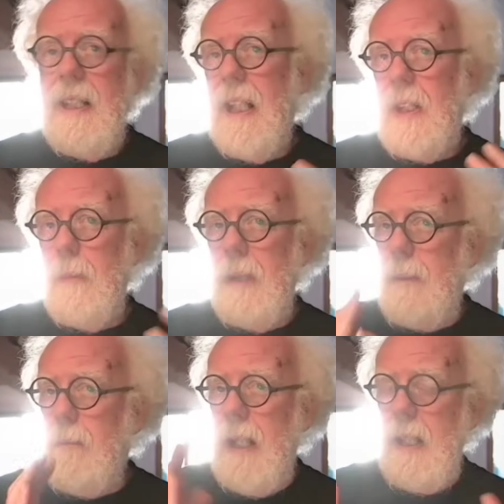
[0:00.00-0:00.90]
that could
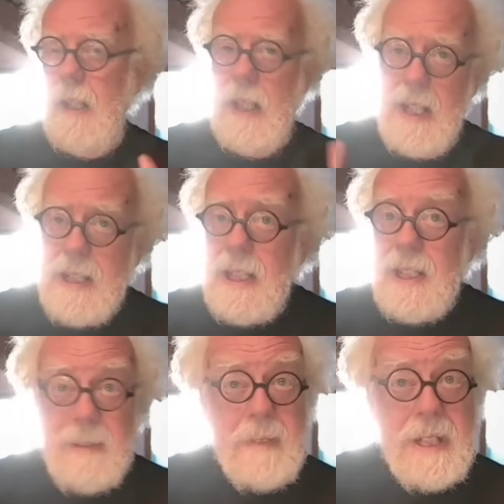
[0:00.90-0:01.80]
be hiding
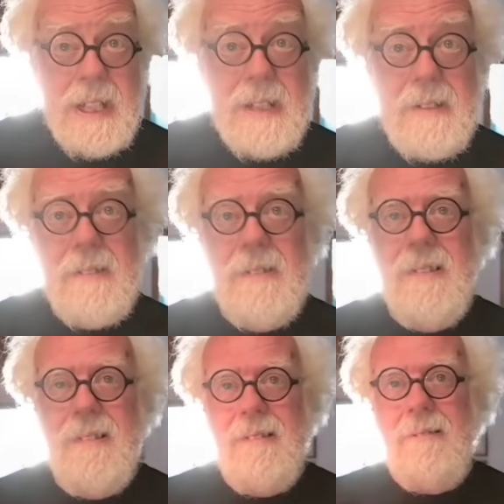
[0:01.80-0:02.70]
something,
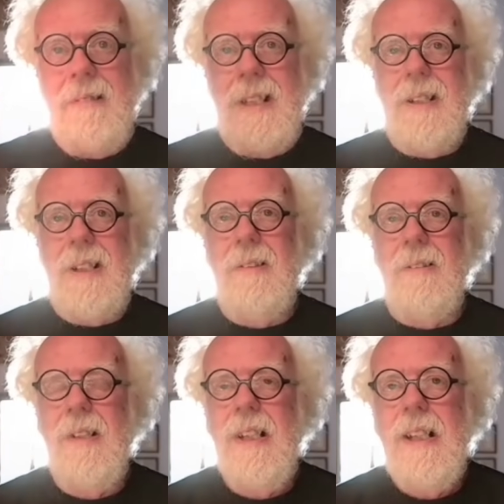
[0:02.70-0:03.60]
or oh, we don't
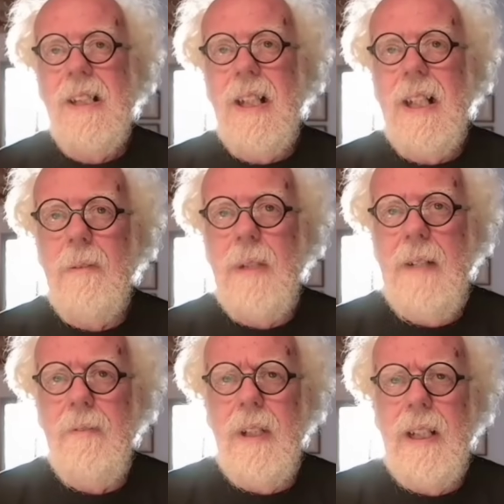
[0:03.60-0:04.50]
know. And we
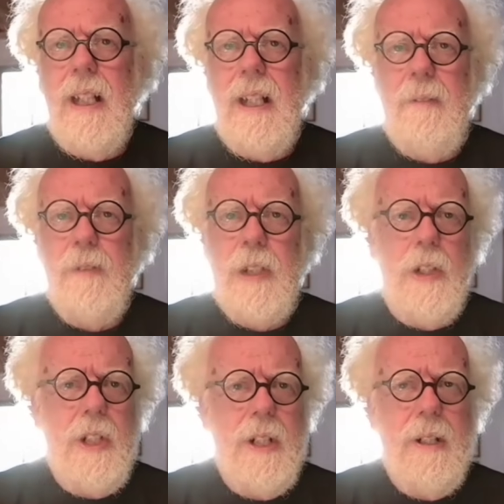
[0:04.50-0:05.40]
haven't really, have we
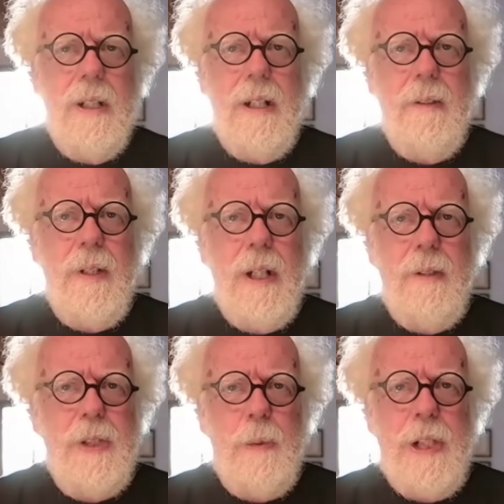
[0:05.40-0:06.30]
got,
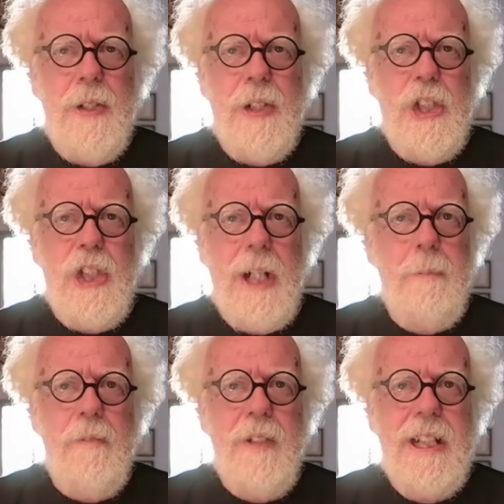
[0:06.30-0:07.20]
do we know the
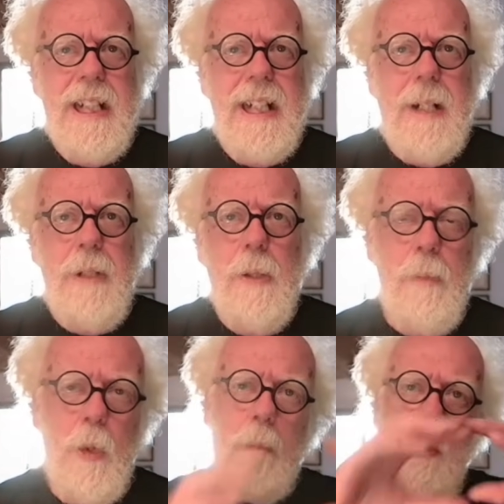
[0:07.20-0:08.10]
shape of it yet? I mean,
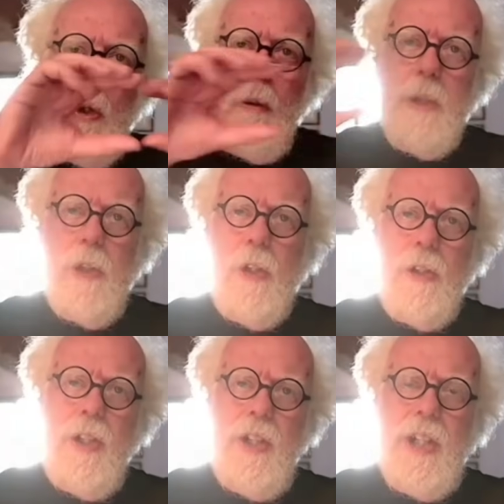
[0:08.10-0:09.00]
Oumuamua was
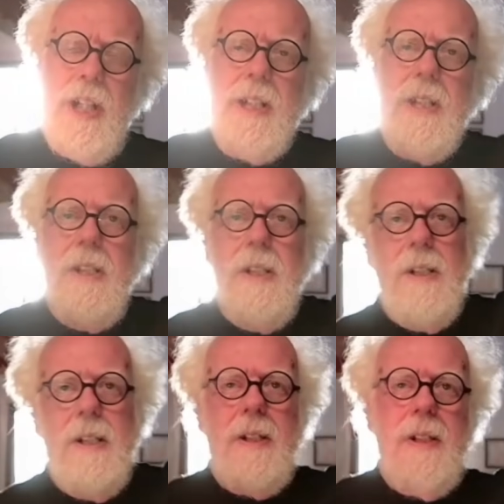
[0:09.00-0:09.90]
long and thin
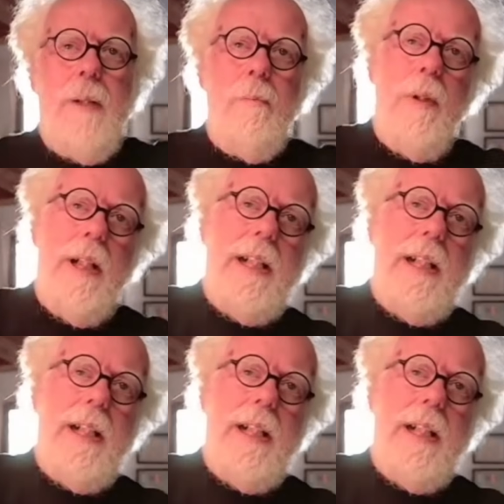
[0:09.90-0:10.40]
and tumbling.